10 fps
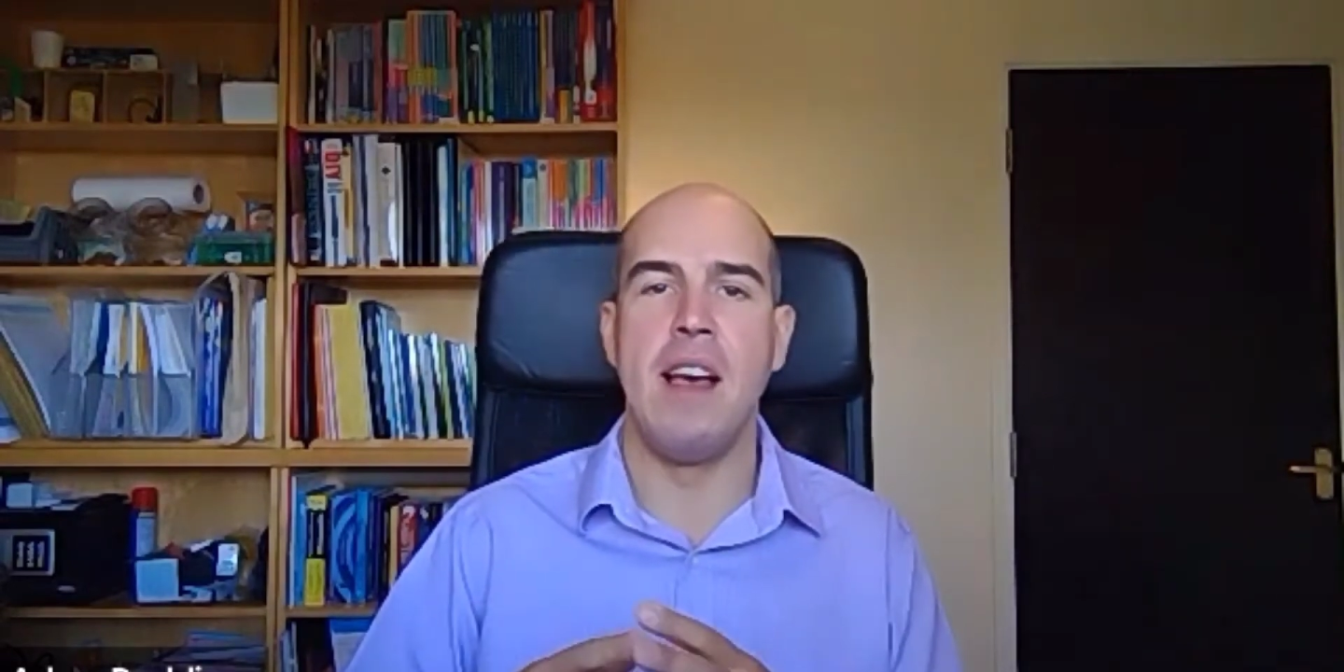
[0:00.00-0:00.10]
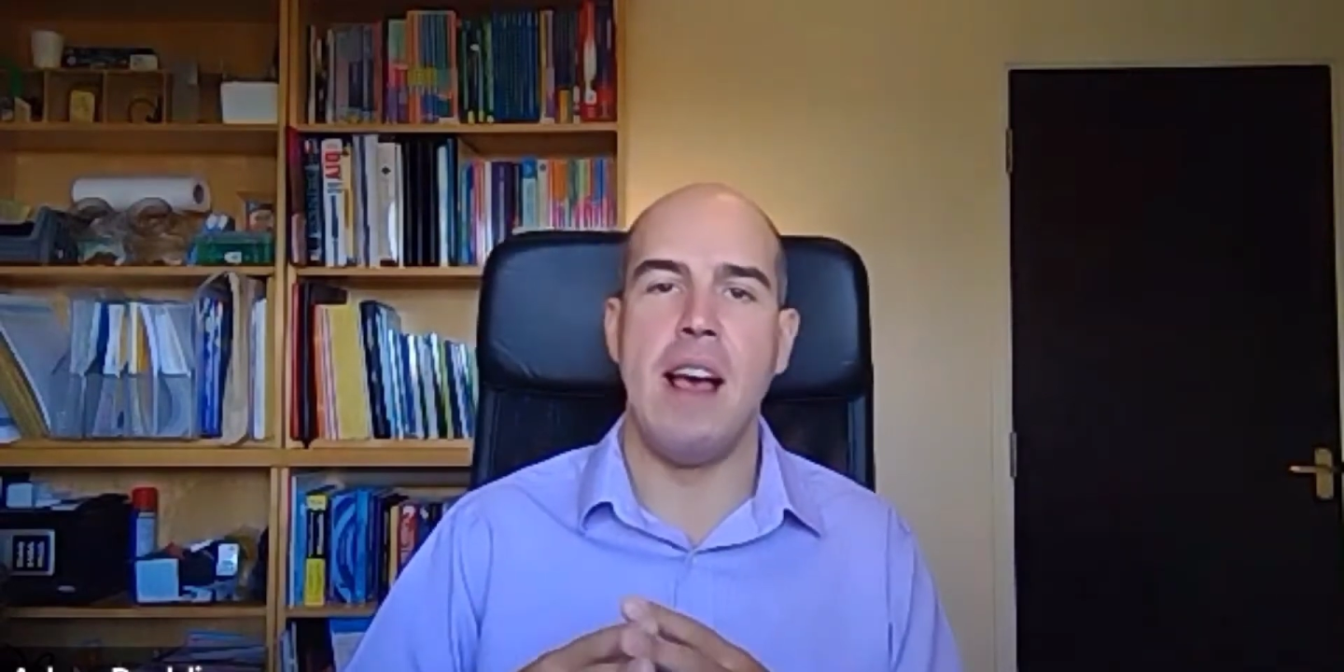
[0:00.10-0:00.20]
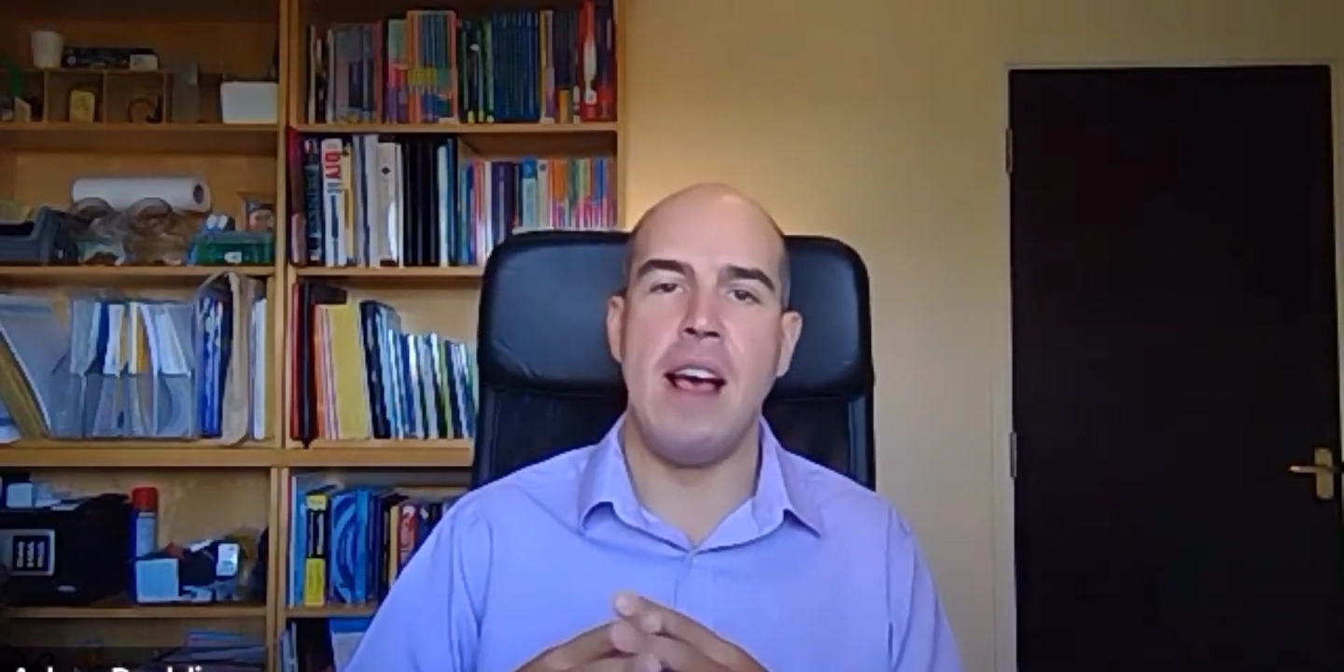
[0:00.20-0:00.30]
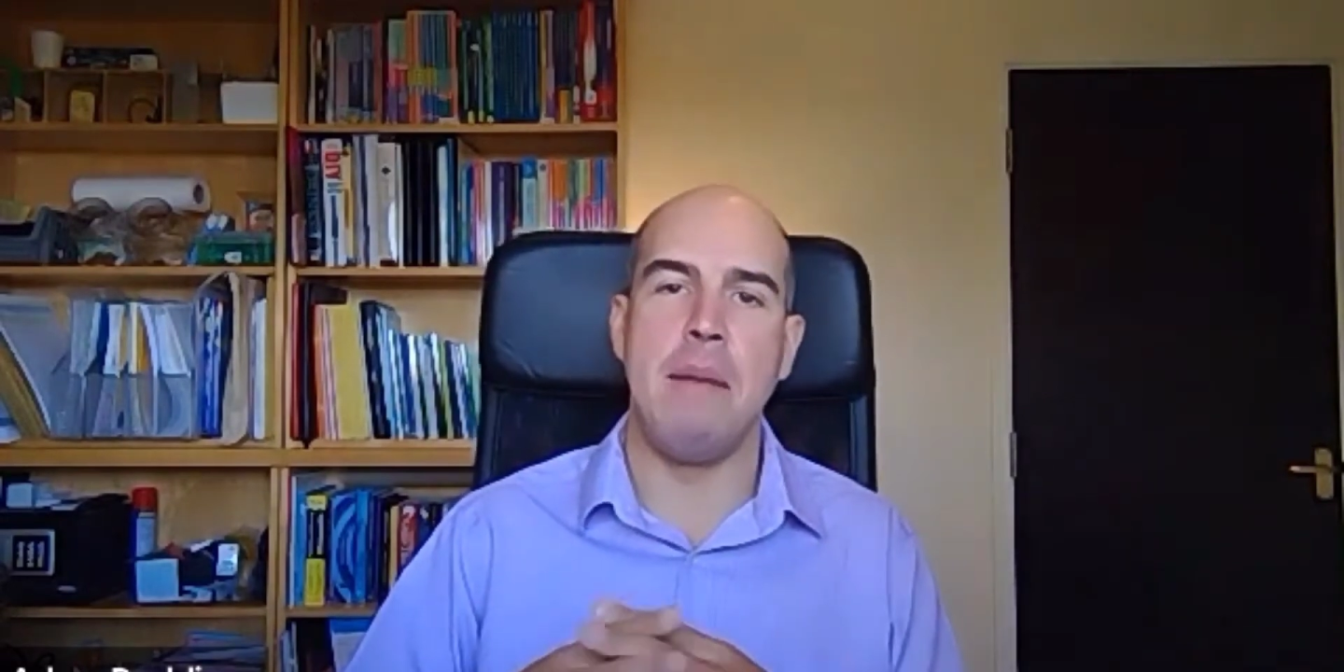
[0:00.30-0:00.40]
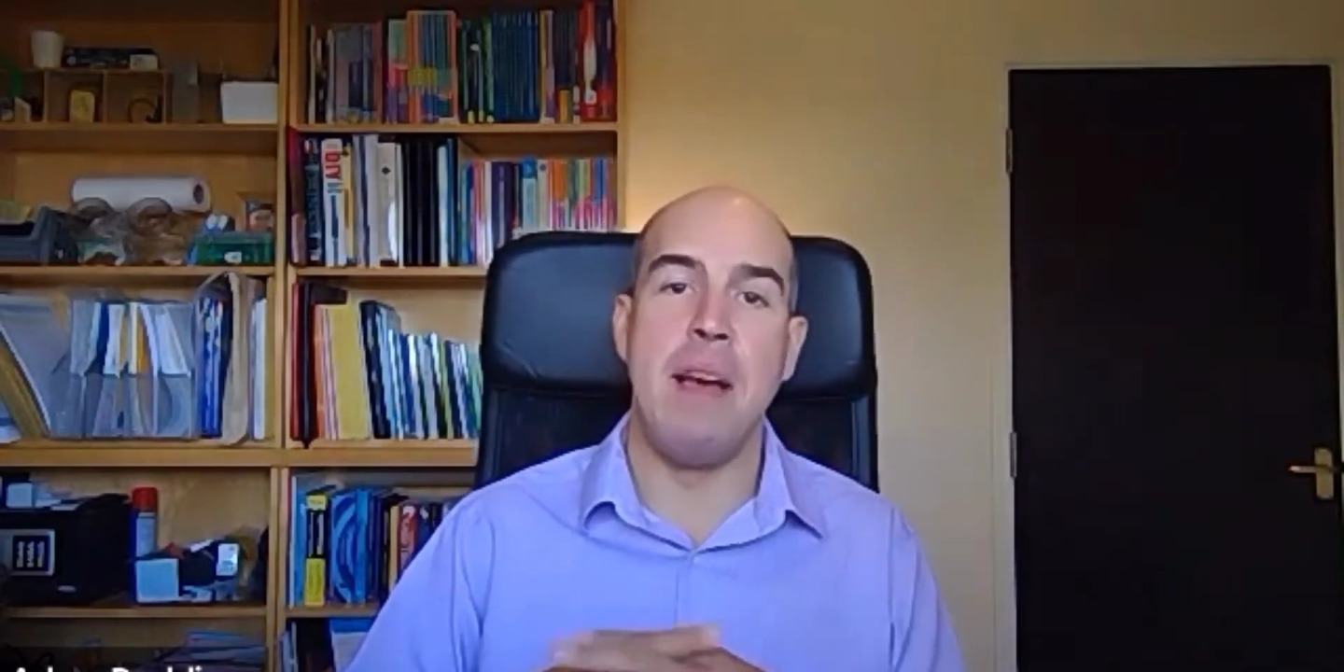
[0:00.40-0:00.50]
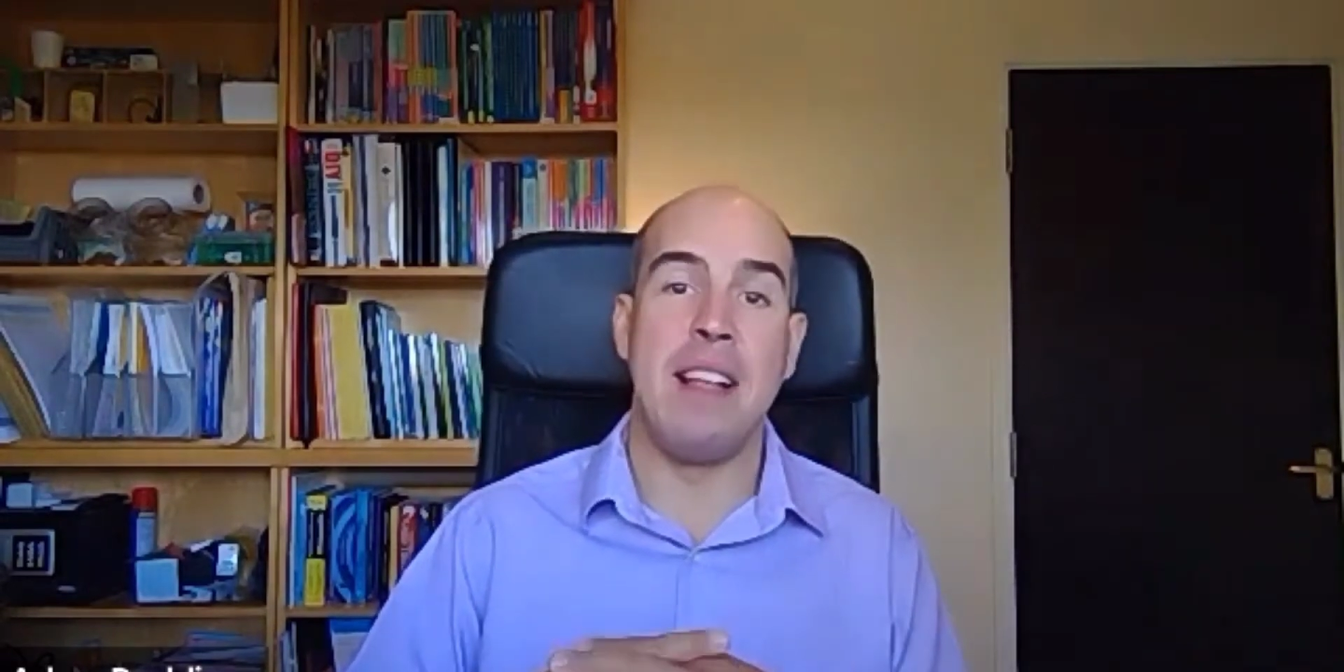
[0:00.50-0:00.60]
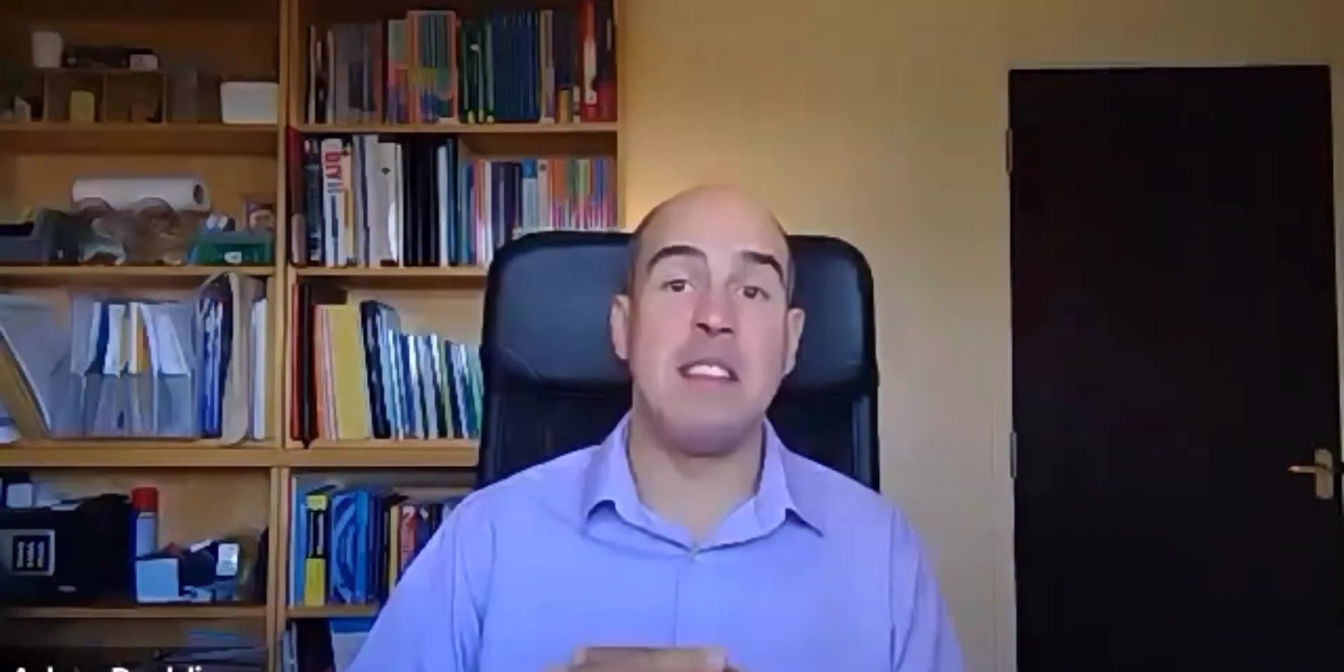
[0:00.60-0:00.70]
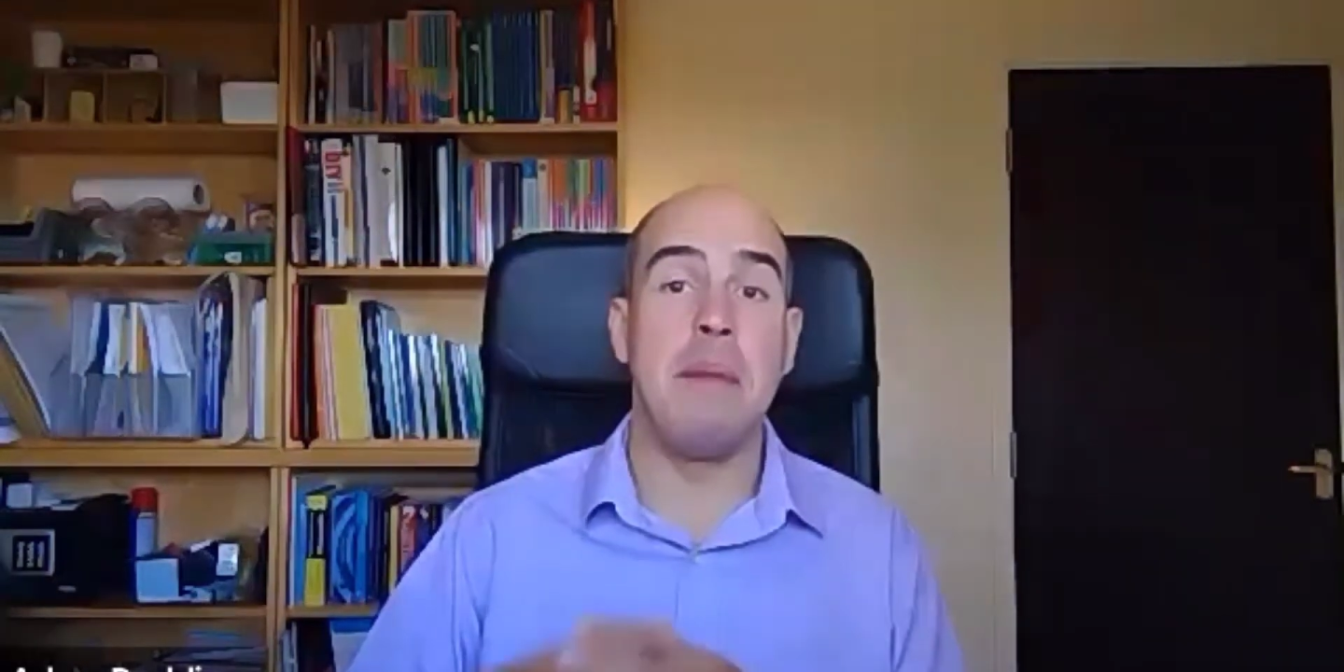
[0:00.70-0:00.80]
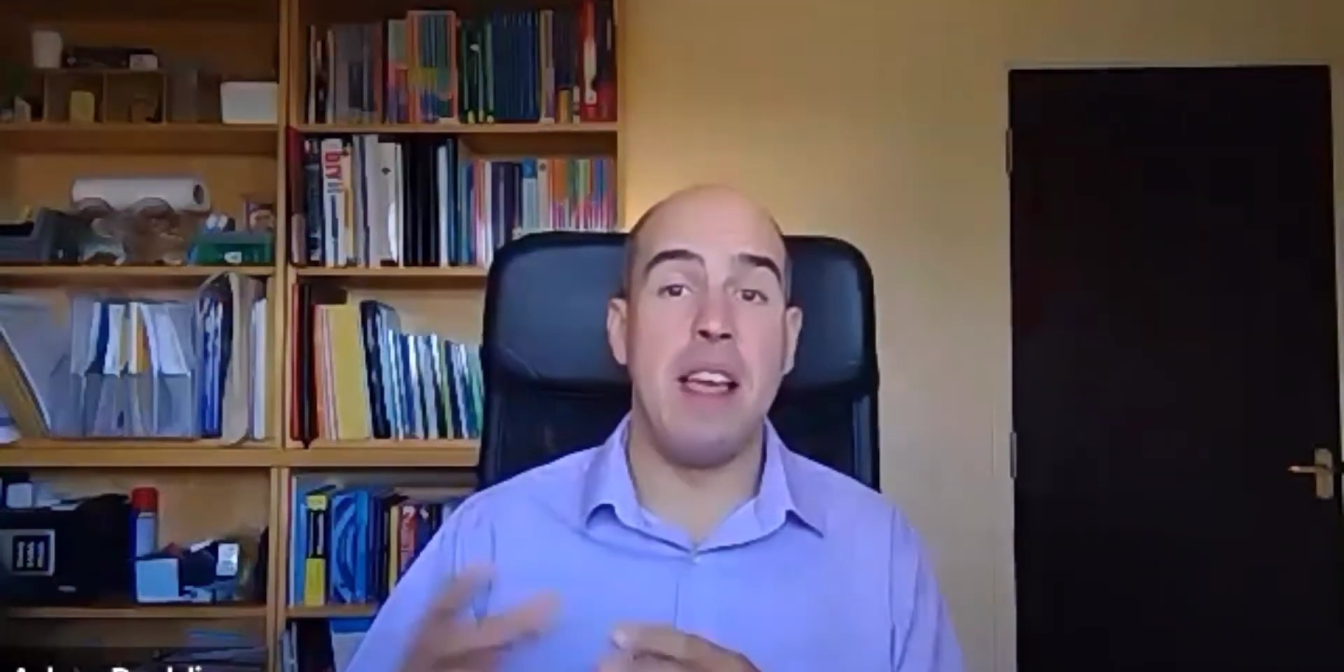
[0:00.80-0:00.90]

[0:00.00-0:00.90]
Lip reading: And similarly,